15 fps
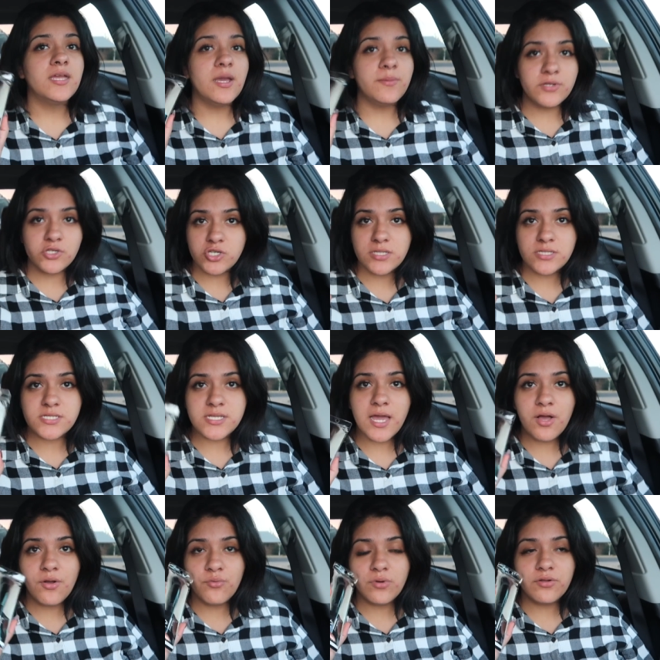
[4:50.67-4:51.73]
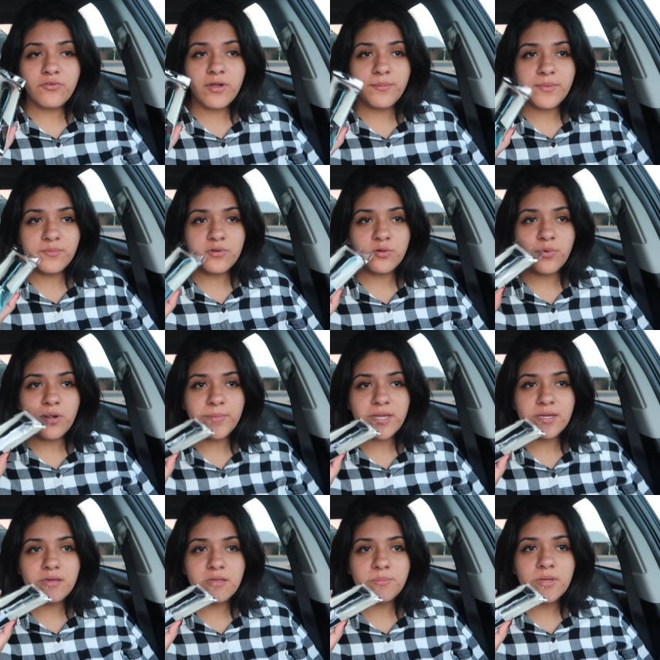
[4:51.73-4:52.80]
I'm gonna try this out whenever I'm able to wear
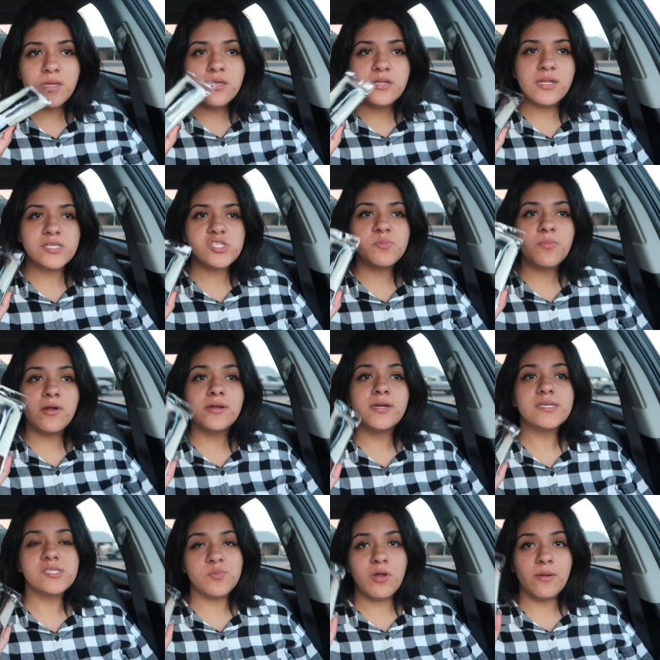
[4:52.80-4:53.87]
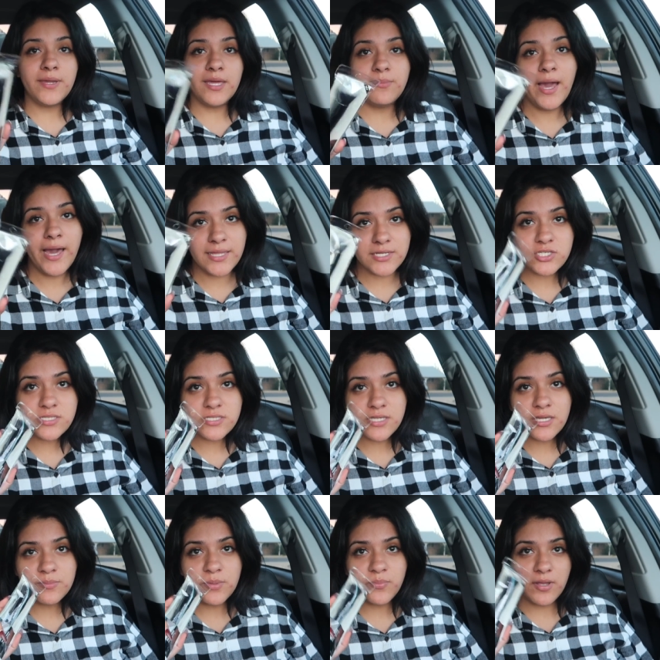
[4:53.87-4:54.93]
makeup. Not tomorrow, because tomorrow I'm getting my eyelashes
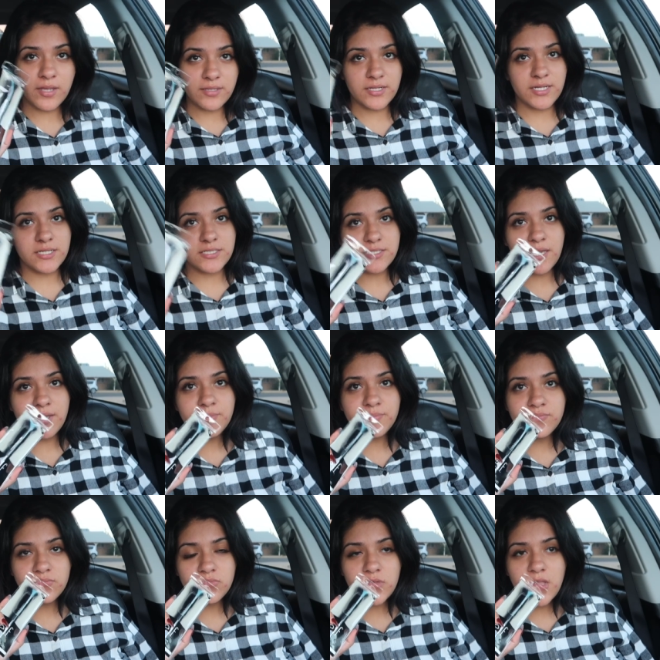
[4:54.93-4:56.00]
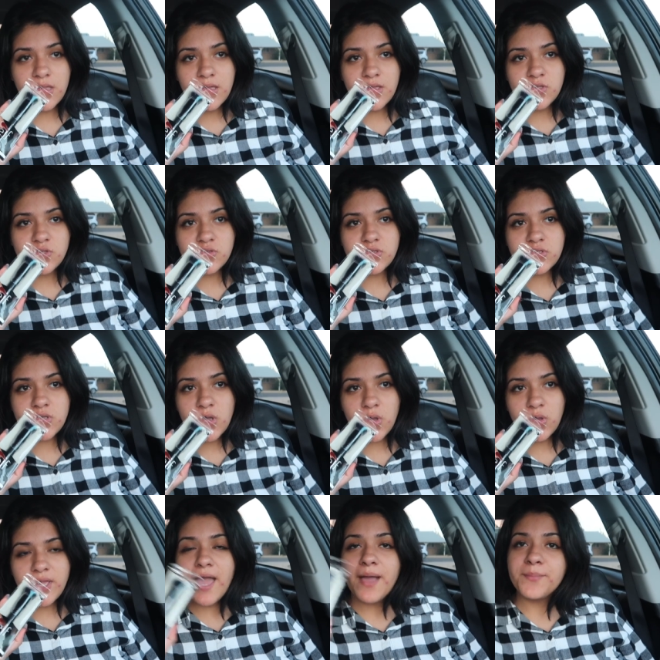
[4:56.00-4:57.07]
done, but probably the next day.
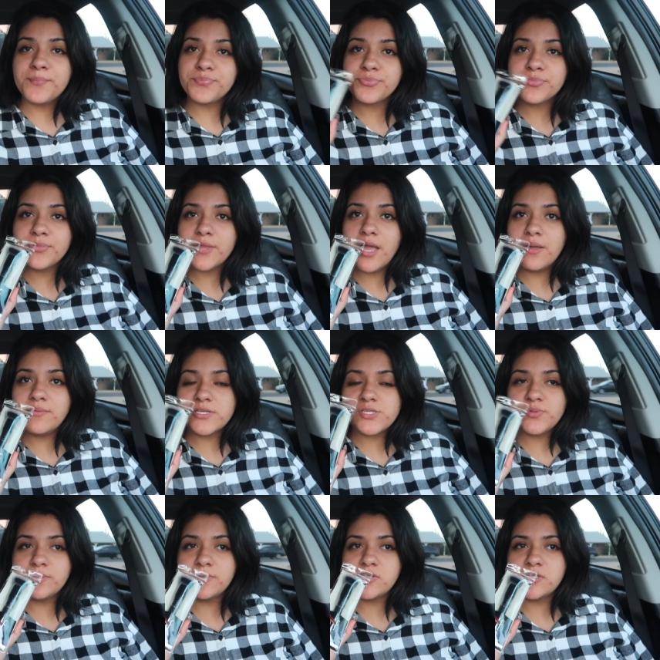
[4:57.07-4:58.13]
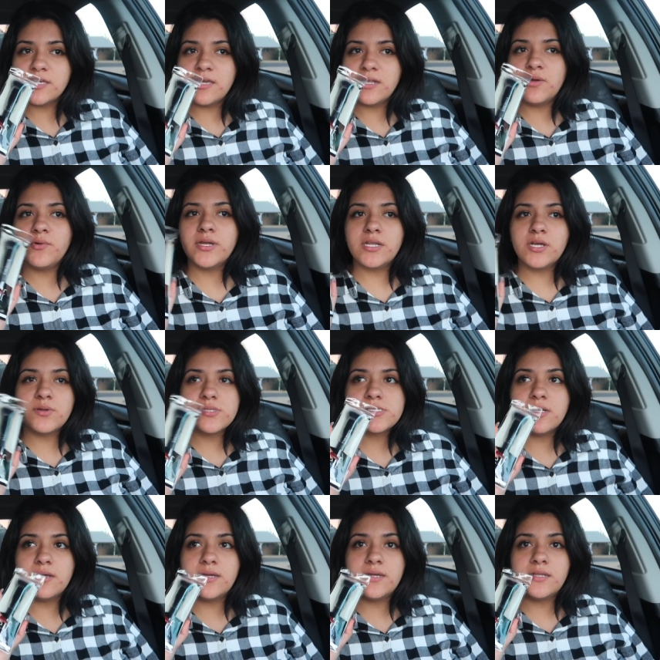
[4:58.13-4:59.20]
So yeah, um, that's pretty much it. Now we're gonna go
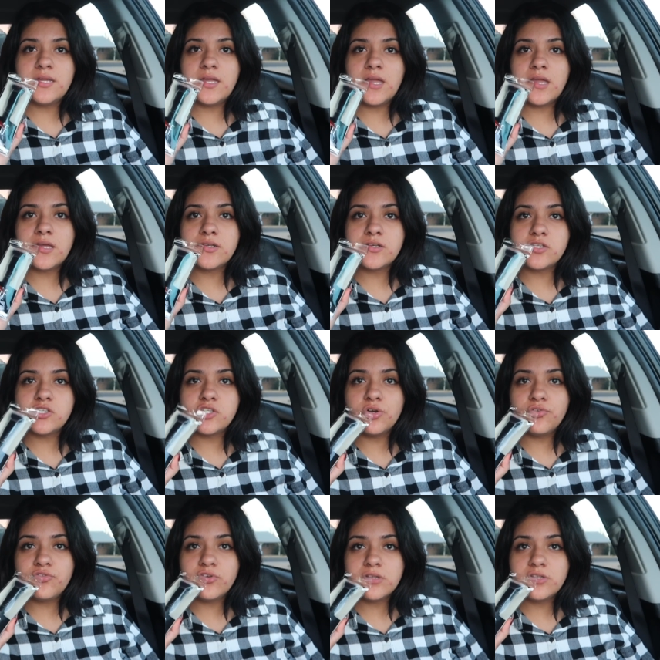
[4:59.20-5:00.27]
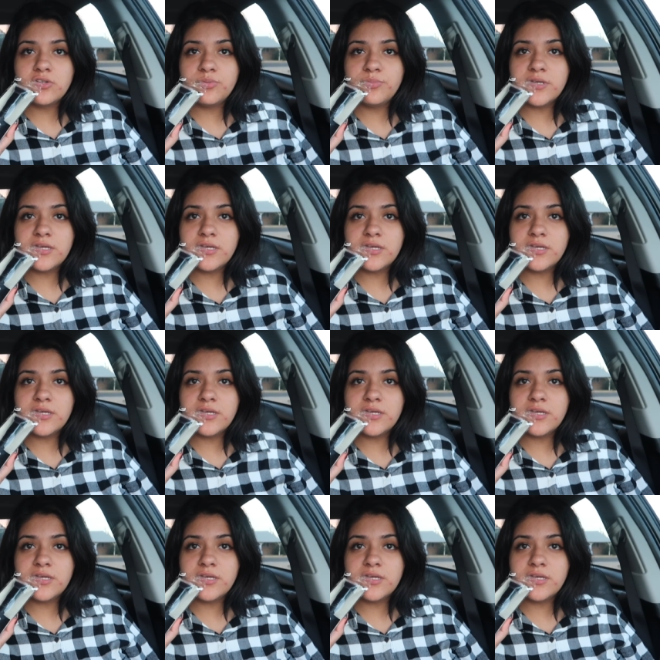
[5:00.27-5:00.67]
inside and chill for a little bit.